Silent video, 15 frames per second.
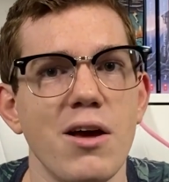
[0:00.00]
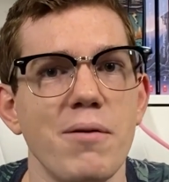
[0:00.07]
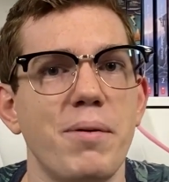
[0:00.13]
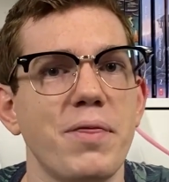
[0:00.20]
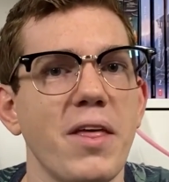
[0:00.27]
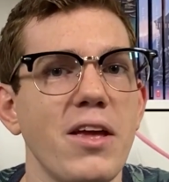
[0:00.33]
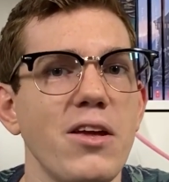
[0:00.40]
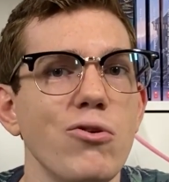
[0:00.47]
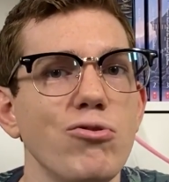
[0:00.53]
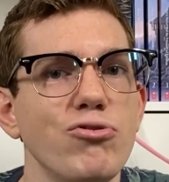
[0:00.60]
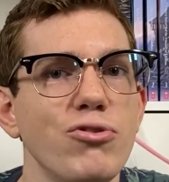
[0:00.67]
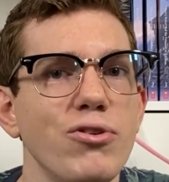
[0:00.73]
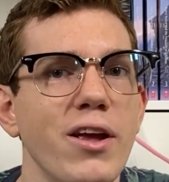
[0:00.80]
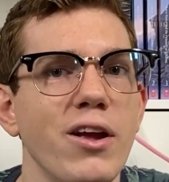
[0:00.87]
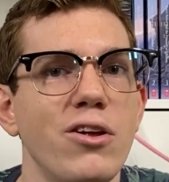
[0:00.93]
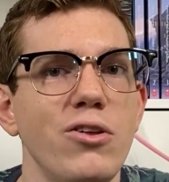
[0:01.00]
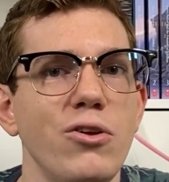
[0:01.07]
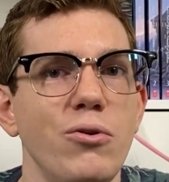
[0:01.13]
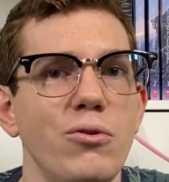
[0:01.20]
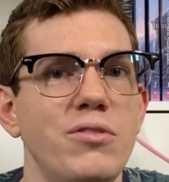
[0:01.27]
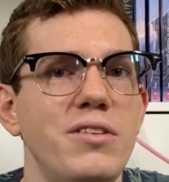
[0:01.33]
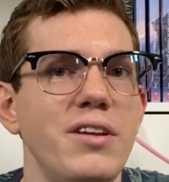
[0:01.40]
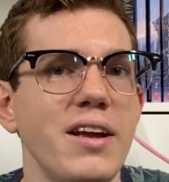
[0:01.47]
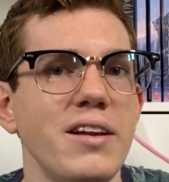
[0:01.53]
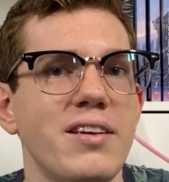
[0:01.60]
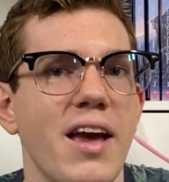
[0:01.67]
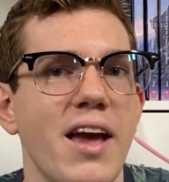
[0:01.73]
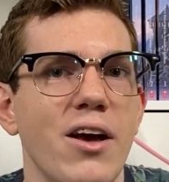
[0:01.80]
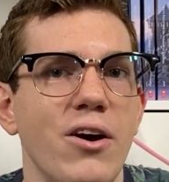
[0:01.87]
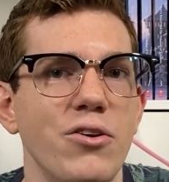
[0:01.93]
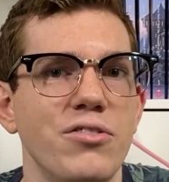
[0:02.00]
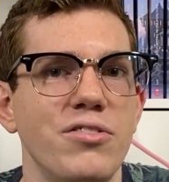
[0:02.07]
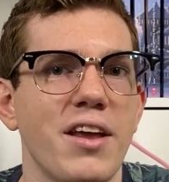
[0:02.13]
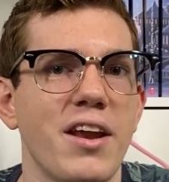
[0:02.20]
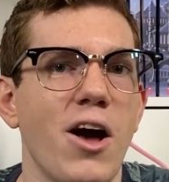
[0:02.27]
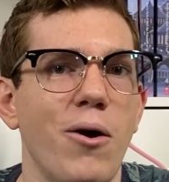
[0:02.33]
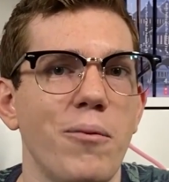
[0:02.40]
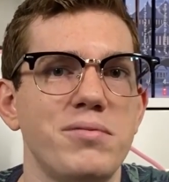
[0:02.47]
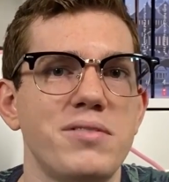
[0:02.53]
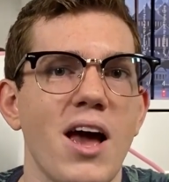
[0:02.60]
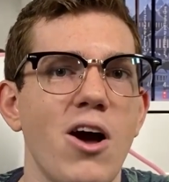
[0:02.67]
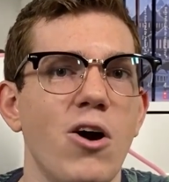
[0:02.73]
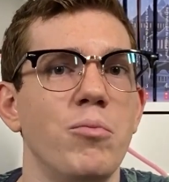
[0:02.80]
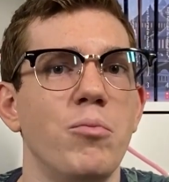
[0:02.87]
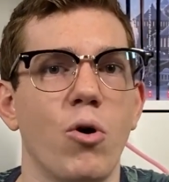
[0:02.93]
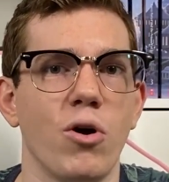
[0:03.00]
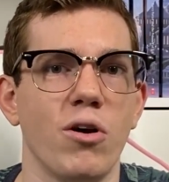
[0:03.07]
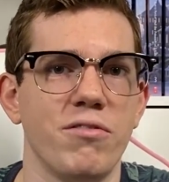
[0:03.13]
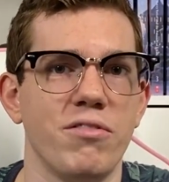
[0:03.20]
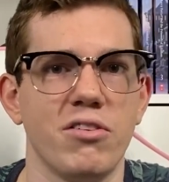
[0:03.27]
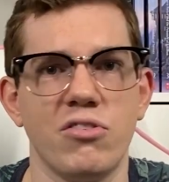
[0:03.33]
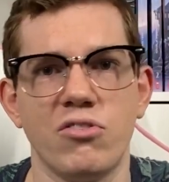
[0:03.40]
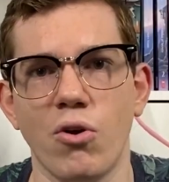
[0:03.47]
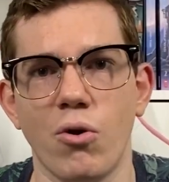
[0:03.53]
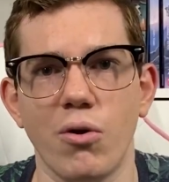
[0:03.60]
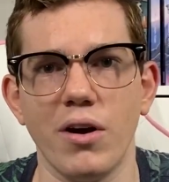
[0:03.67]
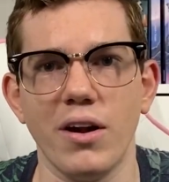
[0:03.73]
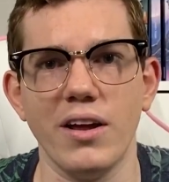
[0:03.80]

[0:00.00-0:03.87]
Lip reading: but they usually include details that help tell more of the story,